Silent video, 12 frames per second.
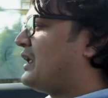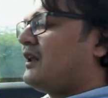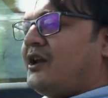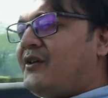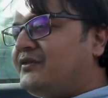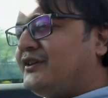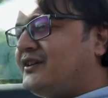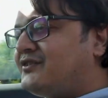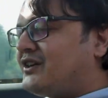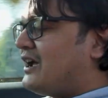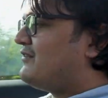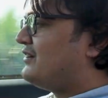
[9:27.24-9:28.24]
Now, as for the
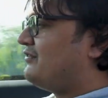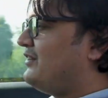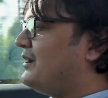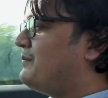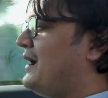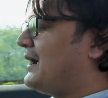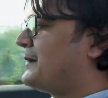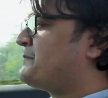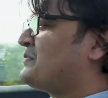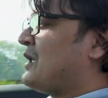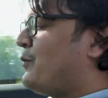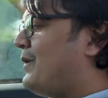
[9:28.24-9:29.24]
driving feedback,
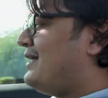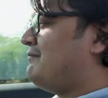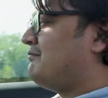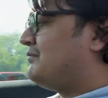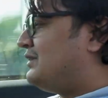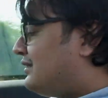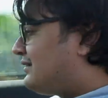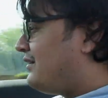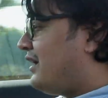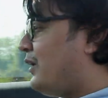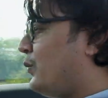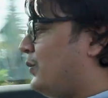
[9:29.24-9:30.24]
well, the
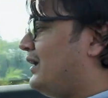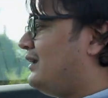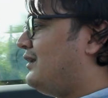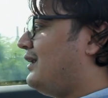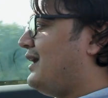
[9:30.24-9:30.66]
steering wheel